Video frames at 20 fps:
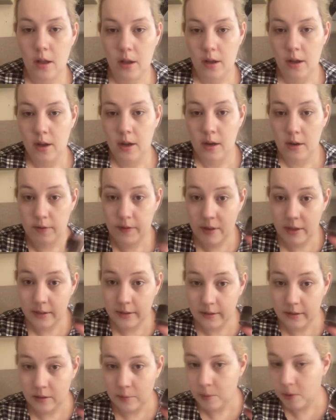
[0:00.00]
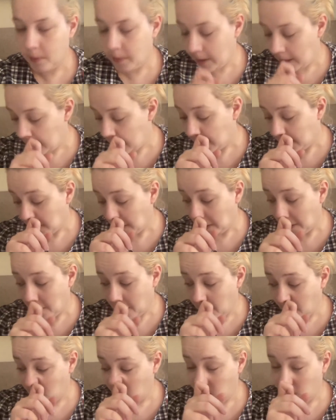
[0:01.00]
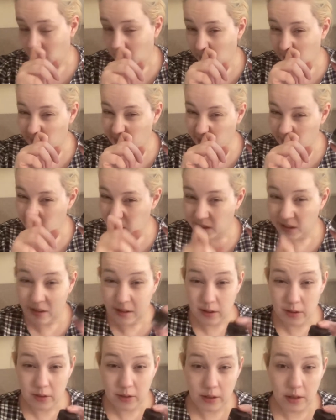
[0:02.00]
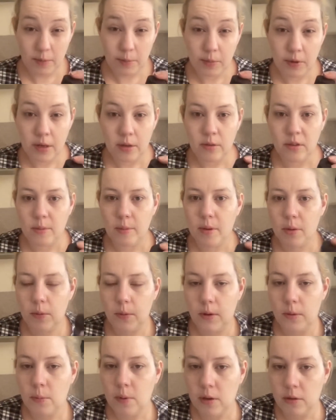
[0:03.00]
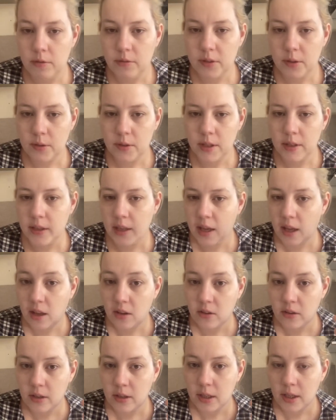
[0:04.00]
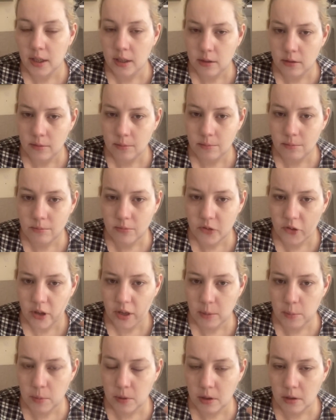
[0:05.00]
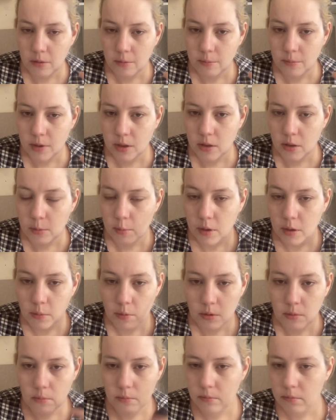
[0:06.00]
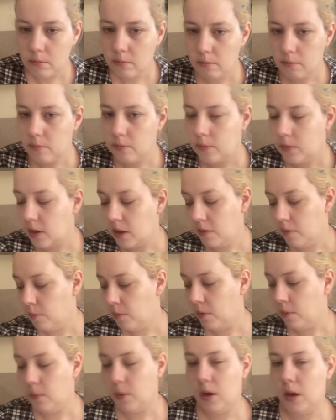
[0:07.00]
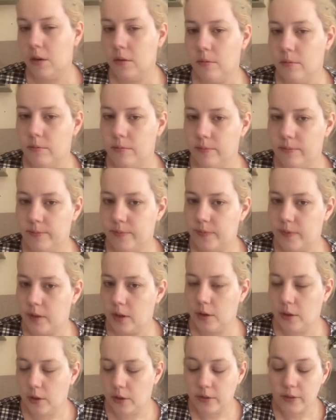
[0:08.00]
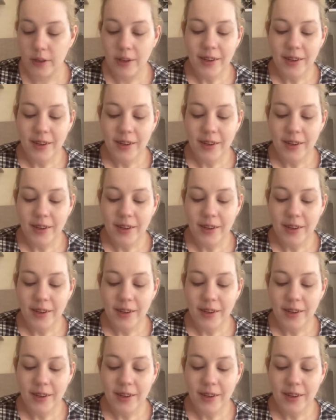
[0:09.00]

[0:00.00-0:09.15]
I love this as a pomade. I'm somebody that likes to have brows to be quite well filled in. They actually need shaping at the moment. I haven't been well. Don't ask.